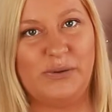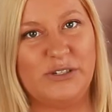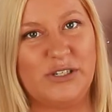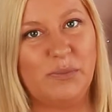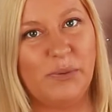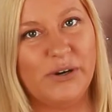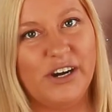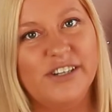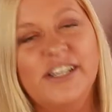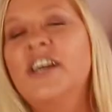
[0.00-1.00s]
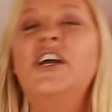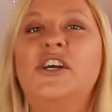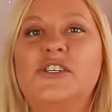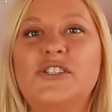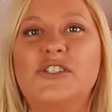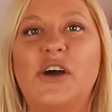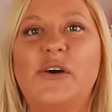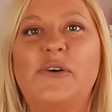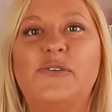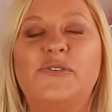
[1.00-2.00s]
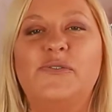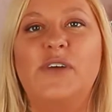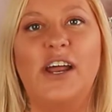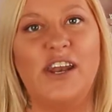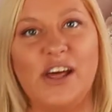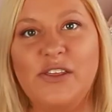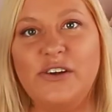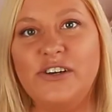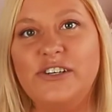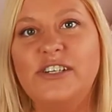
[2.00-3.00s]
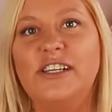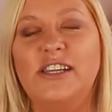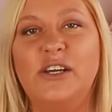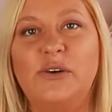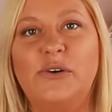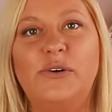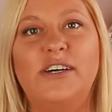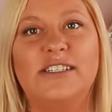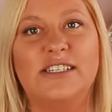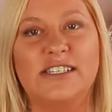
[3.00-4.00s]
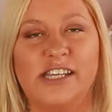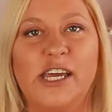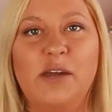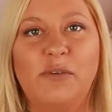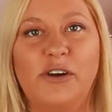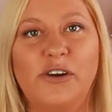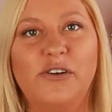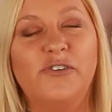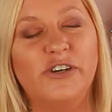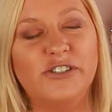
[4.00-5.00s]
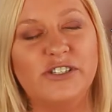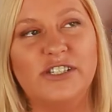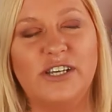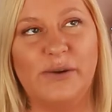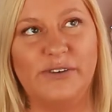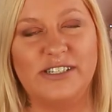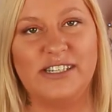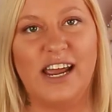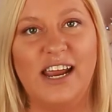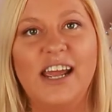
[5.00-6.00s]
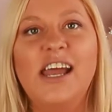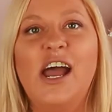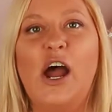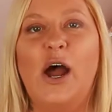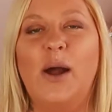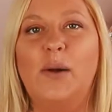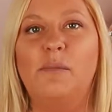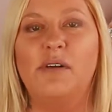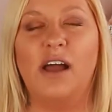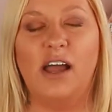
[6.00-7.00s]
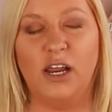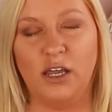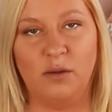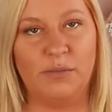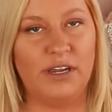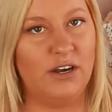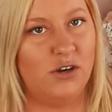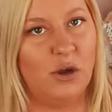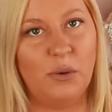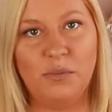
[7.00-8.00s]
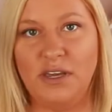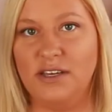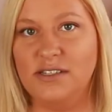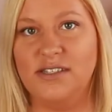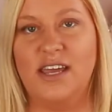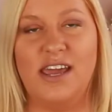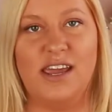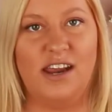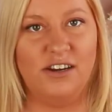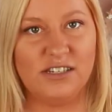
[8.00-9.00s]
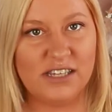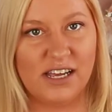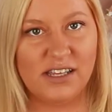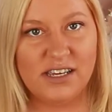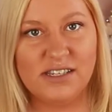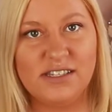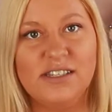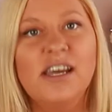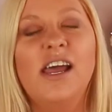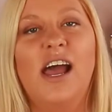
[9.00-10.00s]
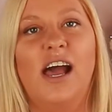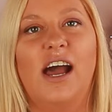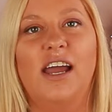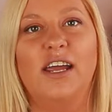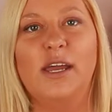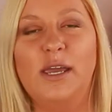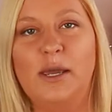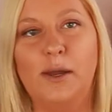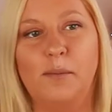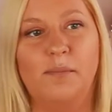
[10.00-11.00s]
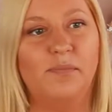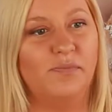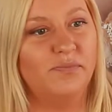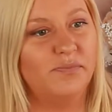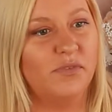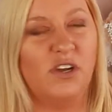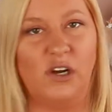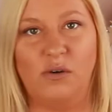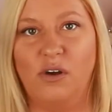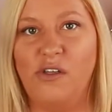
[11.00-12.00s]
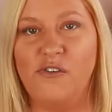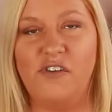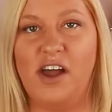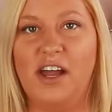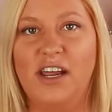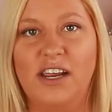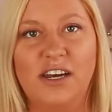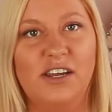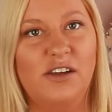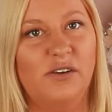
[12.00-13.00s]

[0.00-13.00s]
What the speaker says: your support. So another little disclaimer. First, I want to say I am in no means a hairstylist. I am not qualified